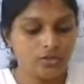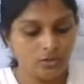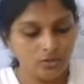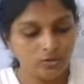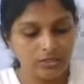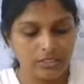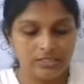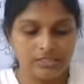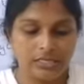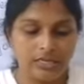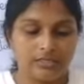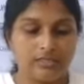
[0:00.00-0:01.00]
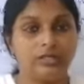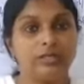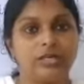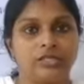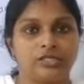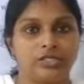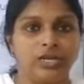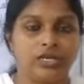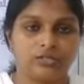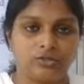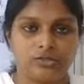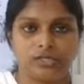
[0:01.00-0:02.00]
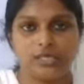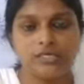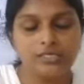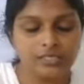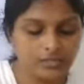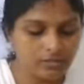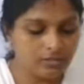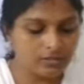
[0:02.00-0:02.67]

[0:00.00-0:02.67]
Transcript: So these are the textual exercise.